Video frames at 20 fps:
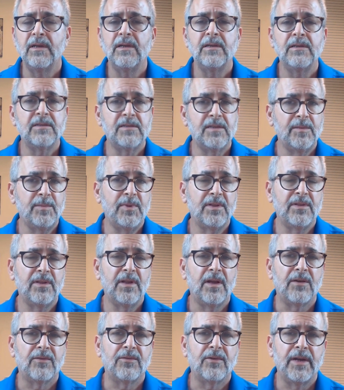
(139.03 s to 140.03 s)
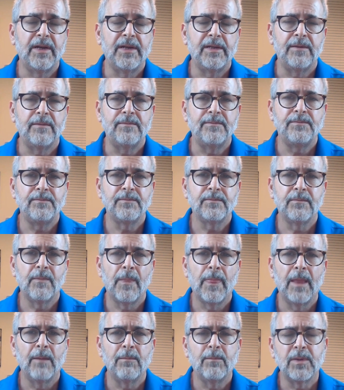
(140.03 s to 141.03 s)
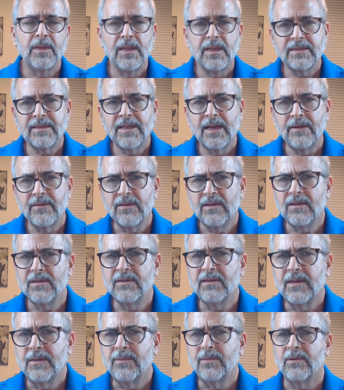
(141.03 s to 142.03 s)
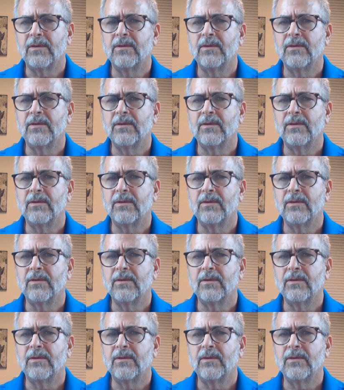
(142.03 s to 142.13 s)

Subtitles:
Simple enough, right? But let's dive a little deeper.